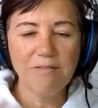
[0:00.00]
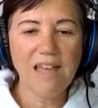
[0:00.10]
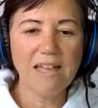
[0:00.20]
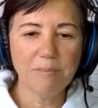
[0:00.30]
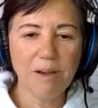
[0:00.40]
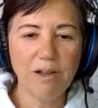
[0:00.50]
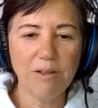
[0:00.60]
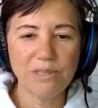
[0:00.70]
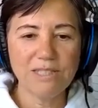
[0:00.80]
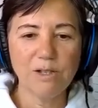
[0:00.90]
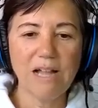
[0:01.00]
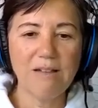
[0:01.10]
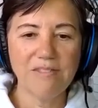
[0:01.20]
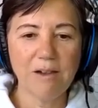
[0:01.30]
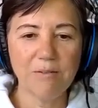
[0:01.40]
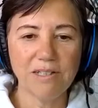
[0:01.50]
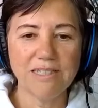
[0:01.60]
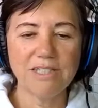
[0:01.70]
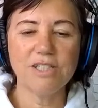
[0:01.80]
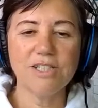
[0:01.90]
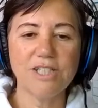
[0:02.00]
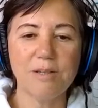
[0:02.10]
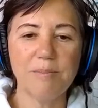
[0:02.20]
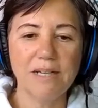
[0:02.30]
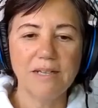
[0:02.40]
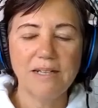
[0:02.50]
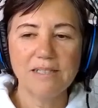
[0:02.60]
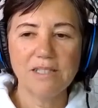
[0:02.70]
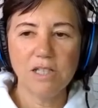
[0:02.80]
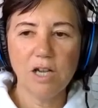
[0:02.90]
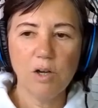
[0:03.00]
When I started healing myself,